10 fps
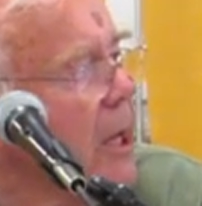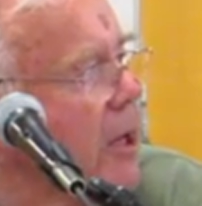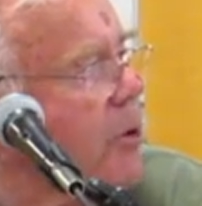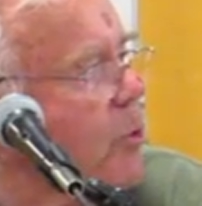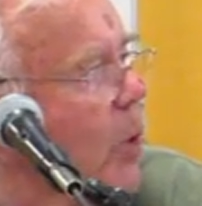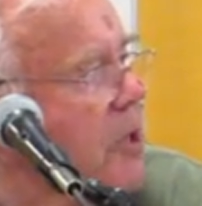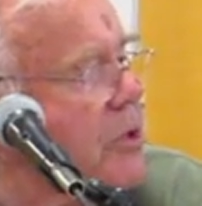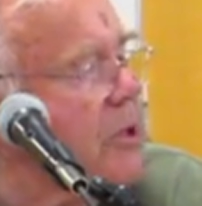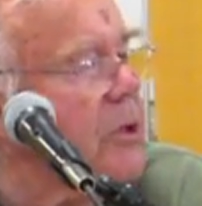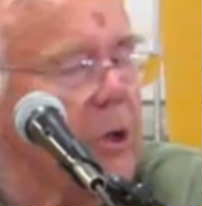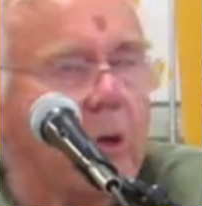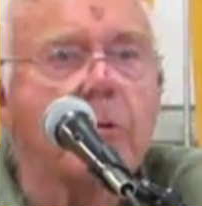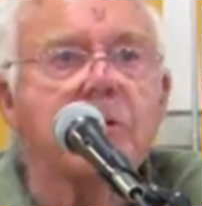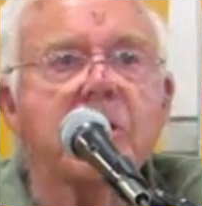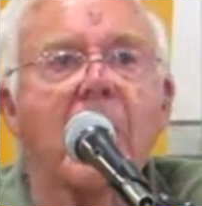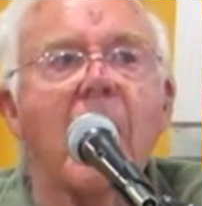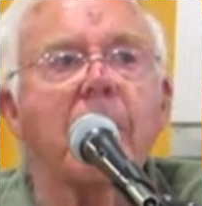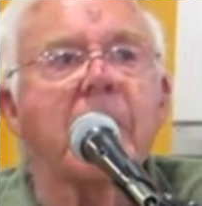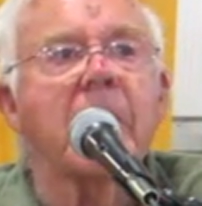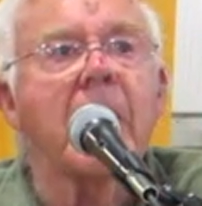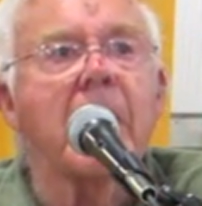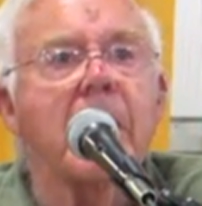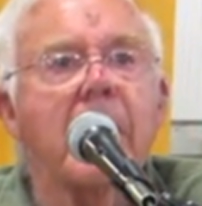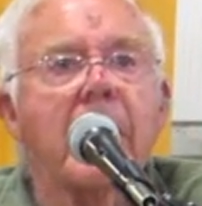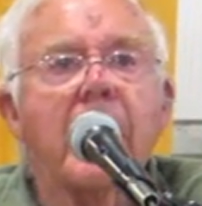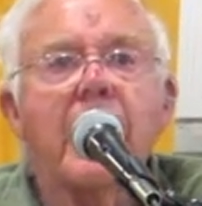It wasn't used commonly.